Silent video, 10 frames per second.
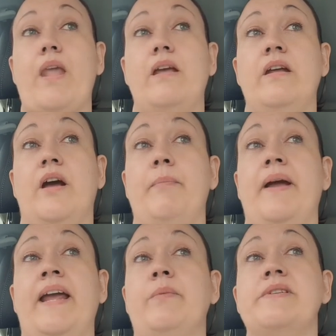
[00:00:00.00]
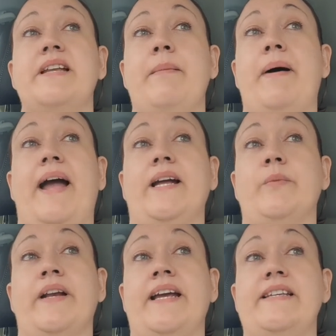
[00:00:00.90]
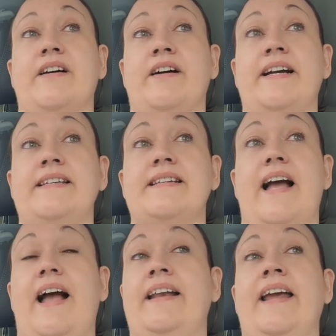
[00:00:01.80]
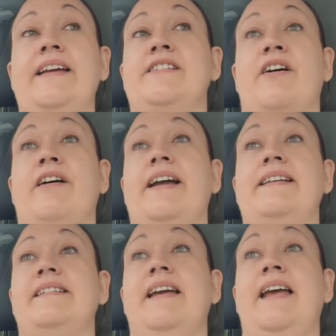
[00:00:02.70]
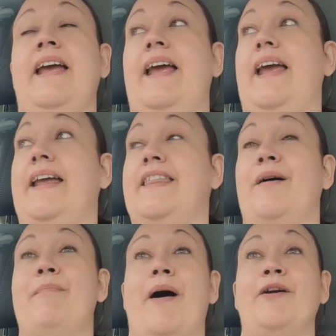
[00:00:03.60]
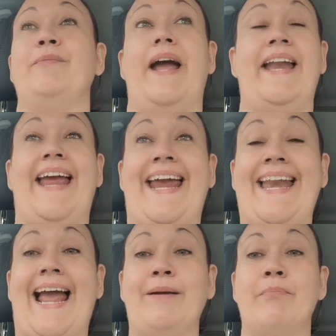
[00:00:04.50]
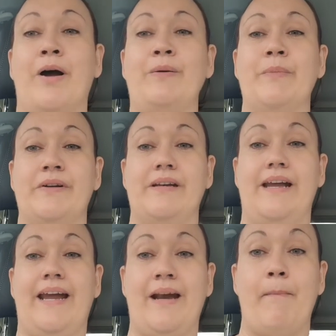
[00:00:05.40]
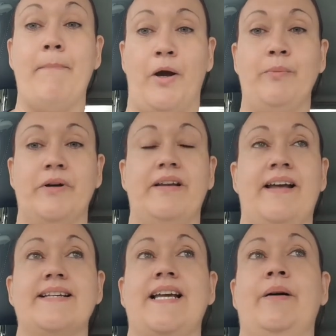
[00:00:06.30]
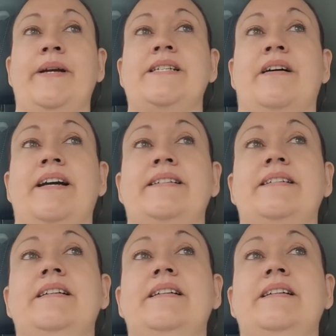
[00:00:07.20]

You know, but he wasn't in pain when he died, and he died in the moment, in a moment. That's how he died.